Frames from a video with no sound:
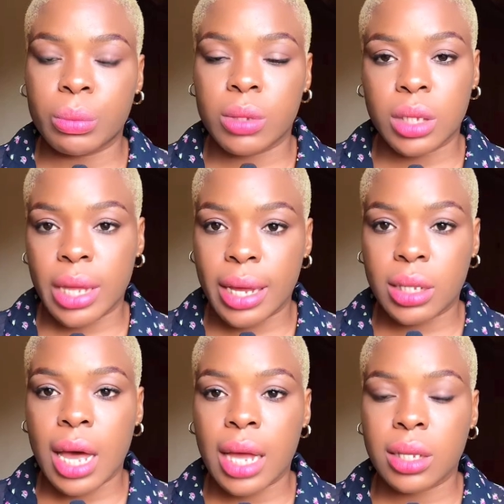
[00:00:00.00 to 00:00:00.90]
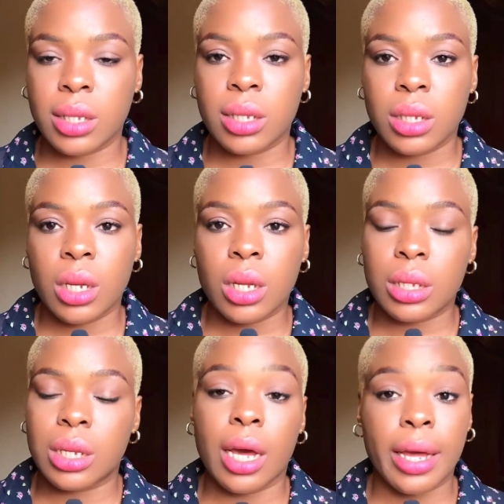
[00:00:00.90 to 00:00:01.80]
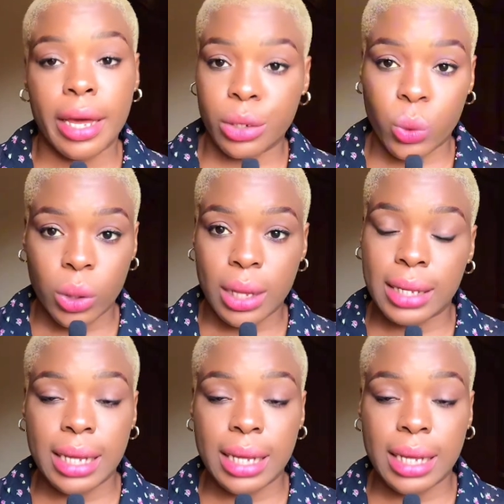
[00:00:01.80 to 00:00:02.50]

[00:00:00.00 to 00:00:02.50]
state has their headquarters.